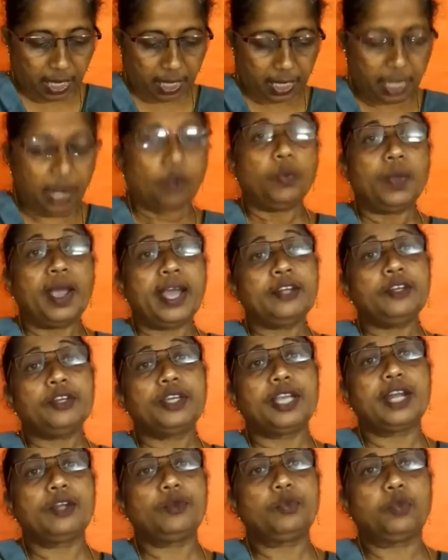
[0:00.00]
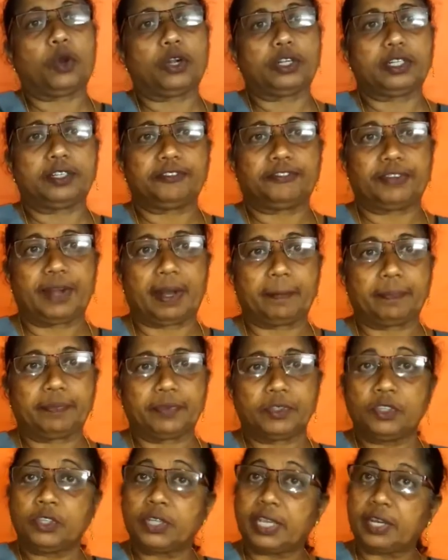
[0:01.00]
Now where do you get water
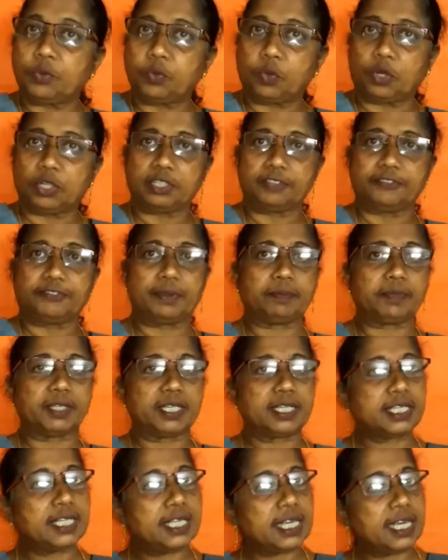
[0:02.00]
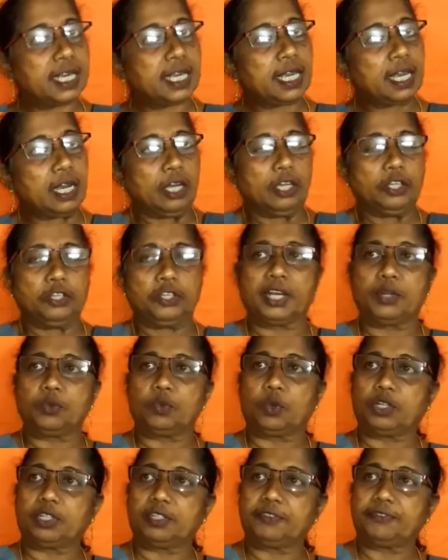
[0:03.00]
from? You get water from the sea, you get
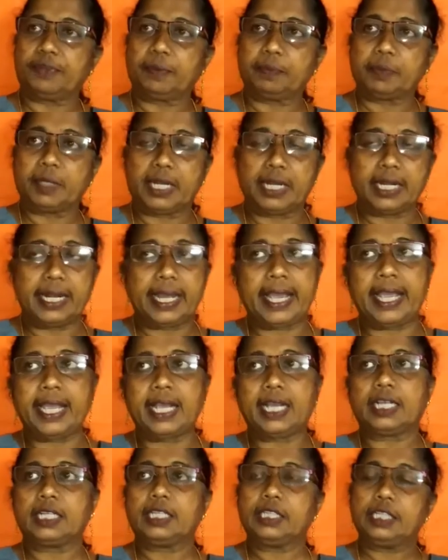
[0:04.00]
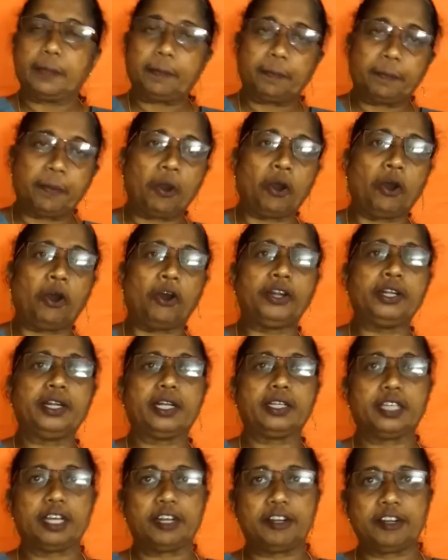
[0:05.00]
water from the lake, the
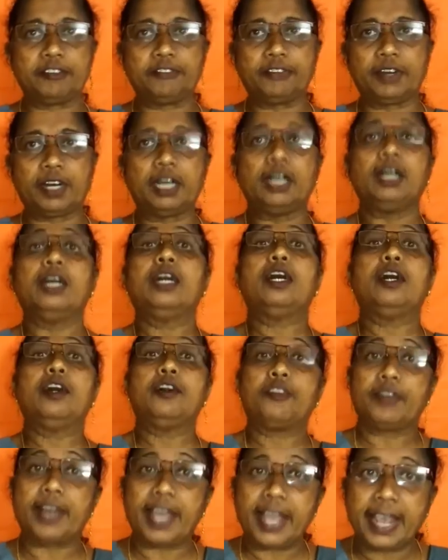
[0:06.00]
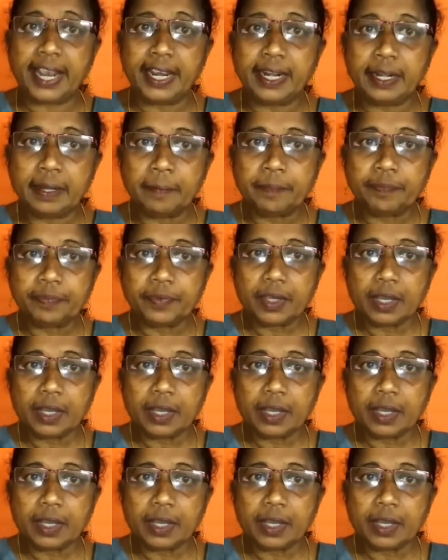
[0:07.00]
pond, the river, rain,